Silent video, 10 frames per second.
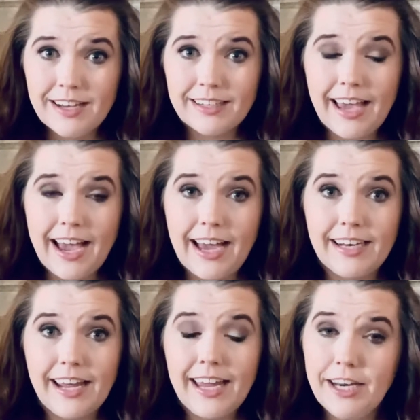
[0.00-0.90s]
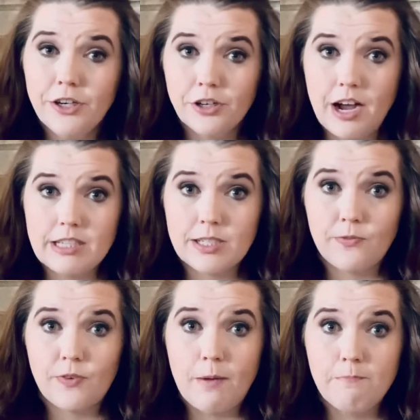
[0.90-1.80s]
can hinder us
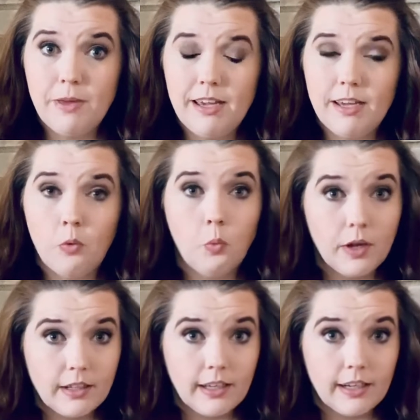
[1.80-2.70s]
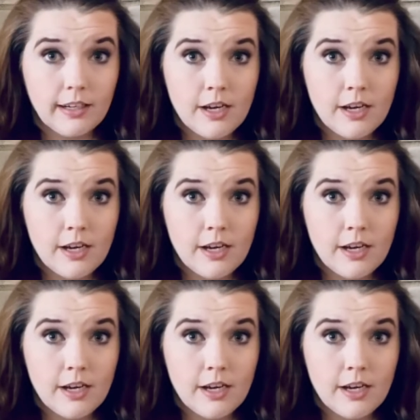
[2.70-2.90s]
from being willing